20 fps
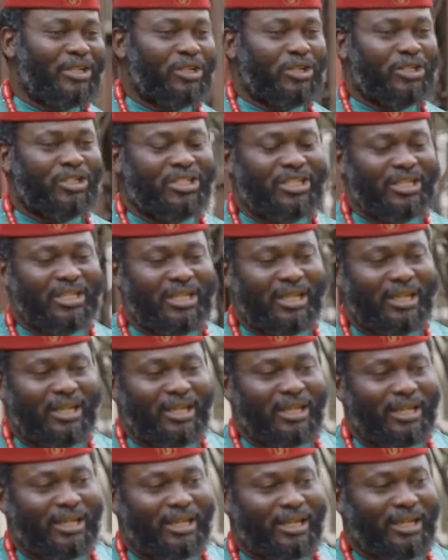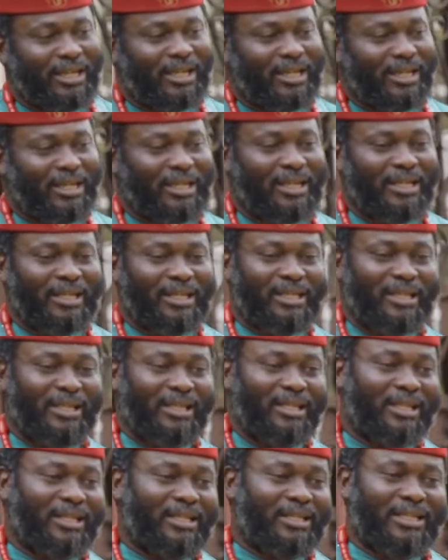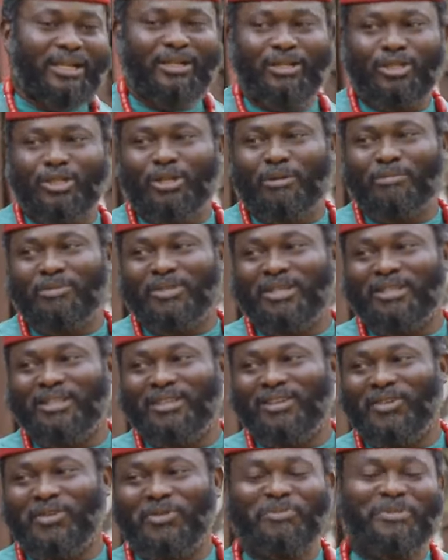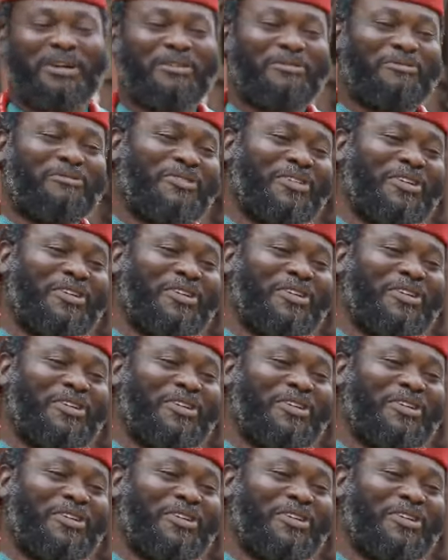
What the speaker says: you see, there is something... Oh, my